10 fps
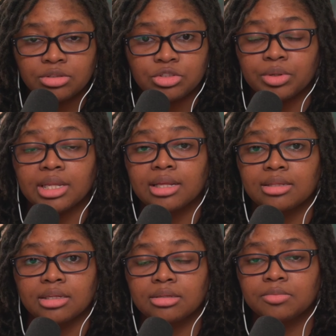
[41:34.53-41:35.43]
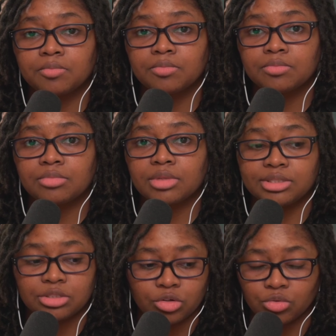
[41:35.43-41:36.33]
doing nothing.
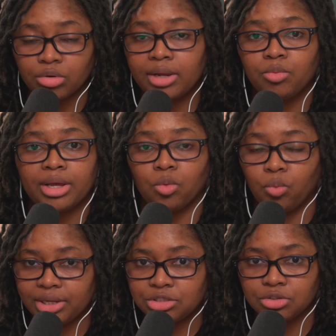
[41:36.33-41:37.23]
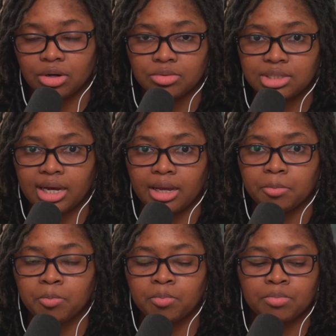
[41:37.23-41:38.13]
It's a great way to waste your own
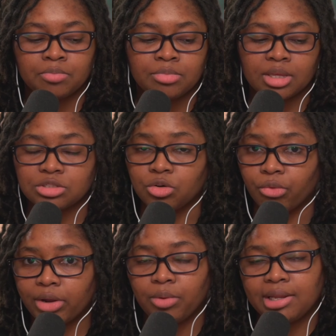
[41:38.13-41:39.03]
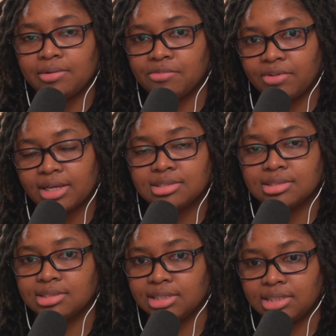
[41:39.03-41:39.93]
time. It's a great way to invest
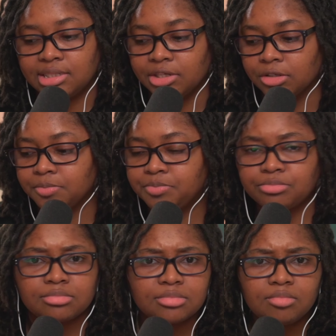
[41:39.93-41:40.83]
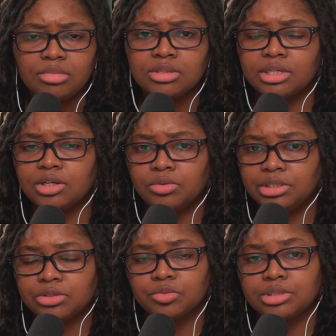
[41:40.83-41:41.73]
into gear that don't
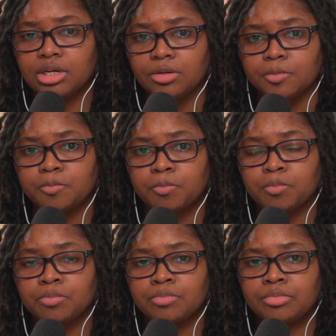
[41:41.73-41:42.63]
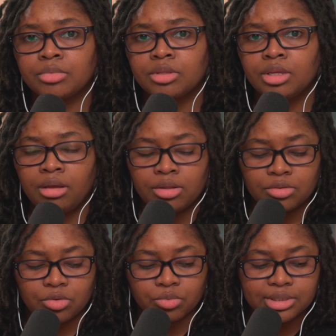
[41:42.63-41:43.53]
yield a return.
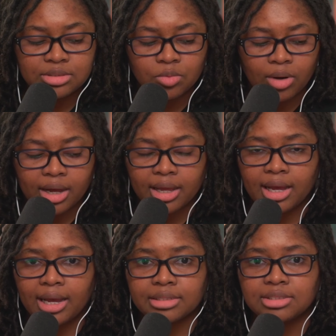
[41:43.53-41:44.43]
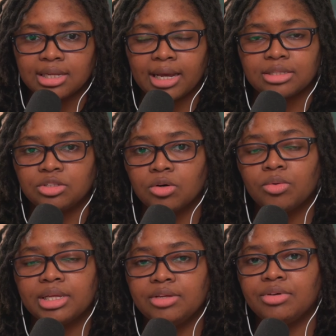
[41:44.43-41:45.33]
The reason why I
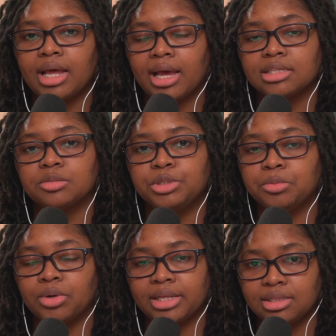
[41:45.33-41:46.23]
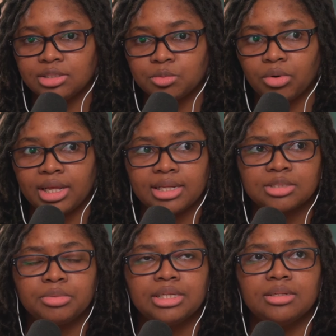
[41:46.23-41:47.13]
don't even ask people at this point, and
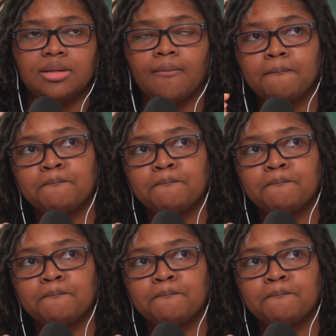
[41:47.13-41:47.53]
it's been